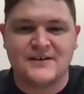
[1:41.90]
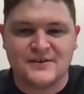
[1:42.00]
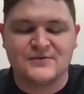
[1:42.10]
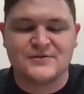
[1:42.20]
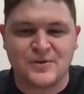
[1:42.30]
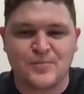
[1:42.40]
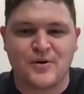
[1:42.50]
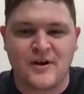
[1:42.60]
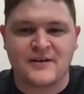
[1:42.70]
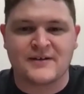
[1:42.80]
the
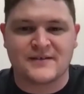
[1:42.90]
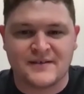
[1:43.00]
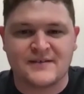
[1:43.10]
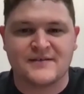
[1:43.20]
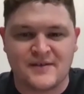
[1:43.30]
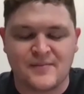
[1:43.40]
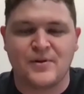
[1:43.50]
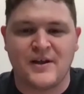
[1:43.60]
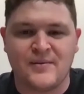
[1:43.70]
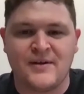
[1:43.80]
product that
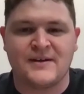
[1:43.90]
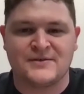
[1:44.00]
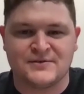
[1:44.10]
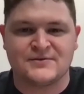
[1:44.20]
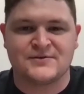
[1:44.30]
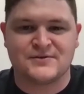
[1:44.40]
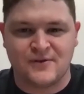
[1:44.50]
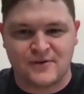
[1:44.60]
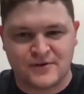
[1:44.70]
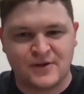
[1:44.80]
plant managers
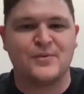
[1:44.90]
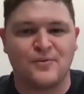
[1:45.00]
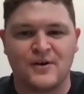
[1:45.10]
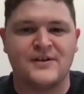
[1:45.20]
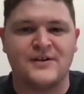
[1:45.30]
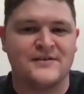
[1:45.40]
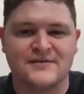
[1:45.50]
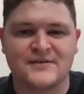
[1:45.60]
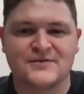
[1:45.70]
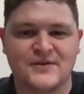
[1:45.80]
are keeping running.
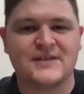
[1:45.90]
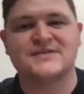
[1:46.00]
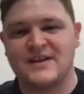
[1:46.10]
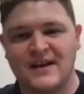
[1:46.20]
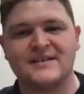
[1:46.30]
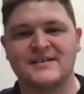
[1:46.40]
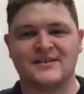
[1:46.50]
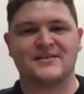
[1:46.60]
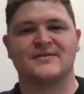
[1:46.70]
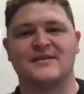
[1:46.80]
So that's the
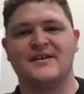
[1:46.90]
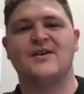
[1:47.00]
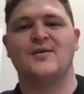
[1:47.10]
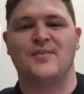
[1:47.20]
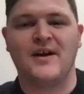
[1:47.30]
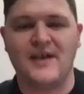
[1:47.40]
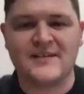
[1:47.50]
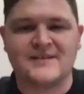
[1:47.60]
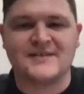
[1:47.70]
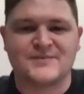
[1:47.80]
idea
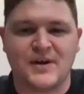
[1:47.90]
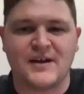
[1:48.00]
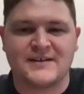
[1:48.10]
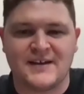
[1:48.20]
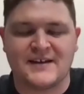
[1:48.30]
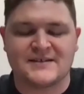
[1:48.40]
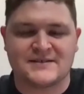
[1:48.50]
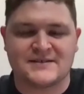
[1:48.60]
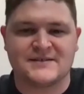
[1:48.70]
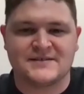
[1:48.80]
behind this
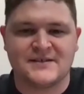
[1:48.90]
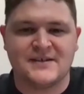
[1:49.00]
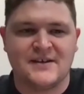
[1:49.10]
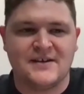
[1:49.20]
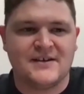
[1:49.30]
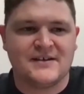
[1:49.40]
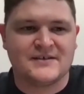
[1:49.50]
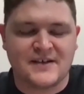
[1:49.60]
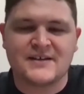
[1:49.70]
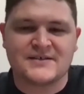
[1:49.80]
podcast is
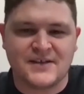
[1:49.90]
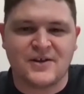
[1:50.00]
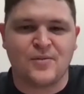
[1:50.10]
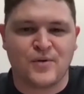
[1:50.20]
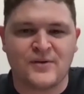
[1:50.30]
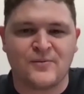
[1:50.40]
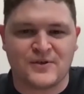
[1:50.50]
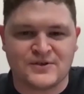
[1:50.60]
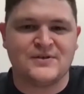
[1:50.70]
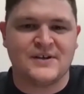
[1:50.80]
kind of celebrating
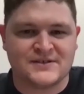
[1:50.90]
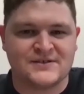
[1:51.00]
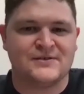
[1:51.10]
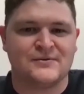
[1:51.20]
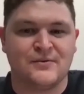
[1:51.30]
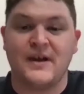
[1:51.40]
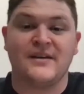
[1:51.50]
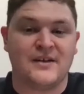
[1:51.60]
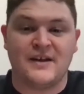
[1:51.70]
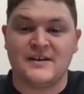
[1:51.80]
what you guys do.
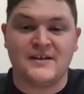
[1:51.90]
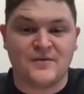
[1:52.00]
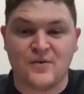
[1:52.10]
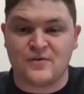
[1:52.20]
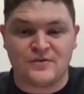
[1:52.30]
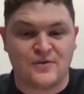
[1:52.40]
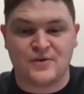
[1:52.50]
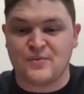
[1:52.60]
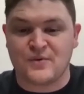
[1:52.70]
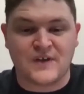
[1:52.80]
And even though,
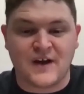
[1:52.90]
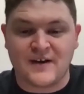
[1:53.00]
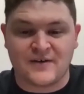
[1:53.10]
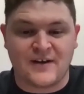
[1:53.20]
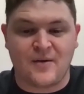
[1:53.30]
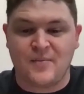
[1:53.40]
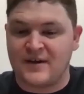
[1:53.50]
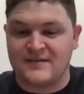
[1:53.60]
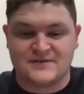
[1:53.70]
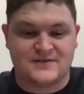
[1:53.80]
you're retired now, but
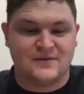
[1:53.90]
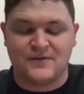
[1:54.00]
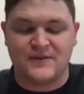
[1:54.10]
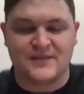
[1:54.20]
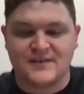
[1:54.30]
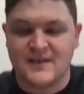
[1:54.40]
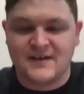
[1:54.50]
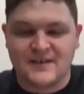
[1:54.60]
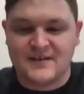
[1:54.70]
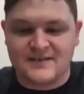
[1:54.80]
I still think
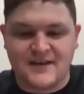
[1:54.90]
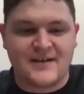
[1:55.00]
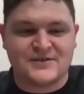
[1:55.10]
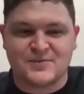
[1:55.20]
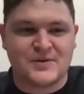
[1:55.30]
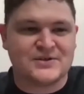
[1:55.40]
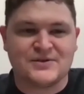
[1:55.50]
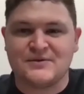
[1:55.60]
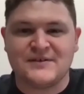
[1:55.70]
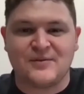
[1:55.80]
that just makes
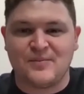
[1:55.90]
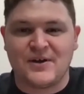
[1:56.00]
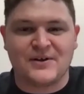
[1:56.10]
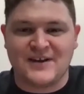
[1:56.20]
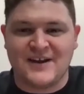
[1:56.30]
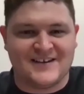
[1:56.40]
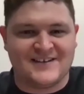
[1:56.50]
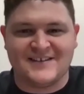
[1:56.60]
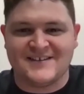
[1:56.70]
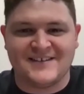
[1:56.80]
you an even better
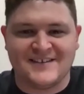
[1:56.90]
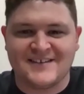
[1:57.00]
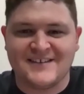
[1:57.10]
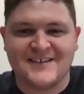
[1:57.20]
candidate to